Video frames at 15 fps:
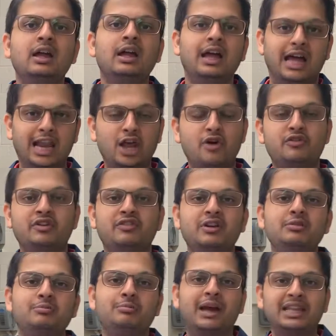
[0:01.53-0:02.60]
Hello
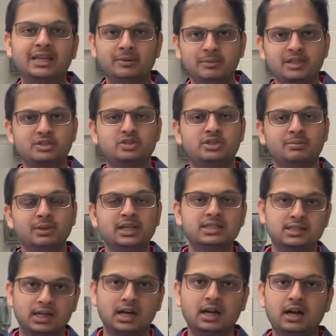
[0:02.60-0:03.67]
everyone, my name is Jimil
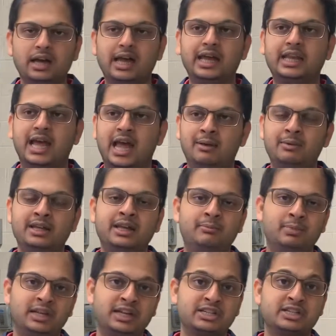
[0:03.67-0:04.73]
Shah and I'm an
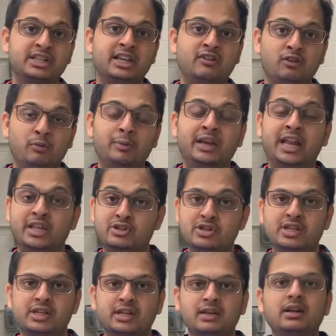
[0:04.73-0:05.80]
application development
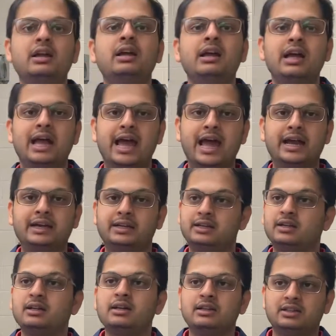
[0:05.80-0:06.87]
engineer at
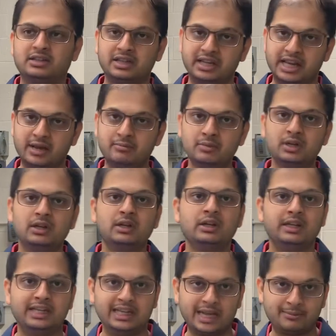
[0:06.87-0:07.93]
3M
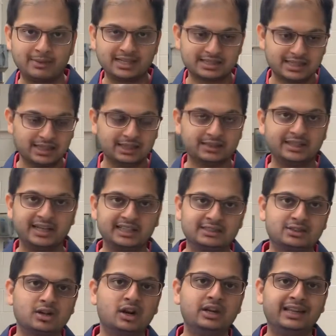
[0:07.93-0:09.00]
EMSD, that is
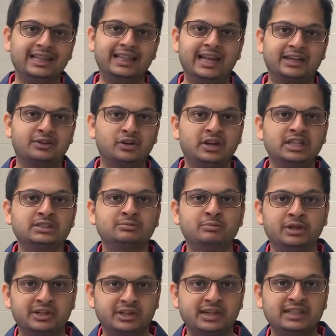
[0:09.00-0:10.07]
called Electronics
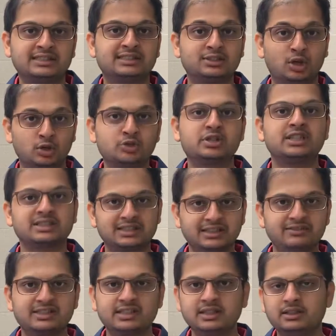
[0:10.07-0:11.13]
Materials Solutions
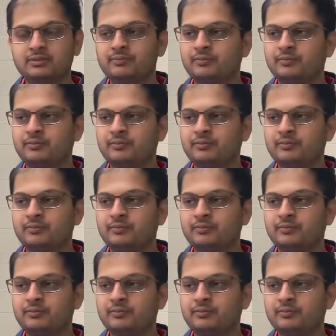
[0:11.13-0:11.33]
Division.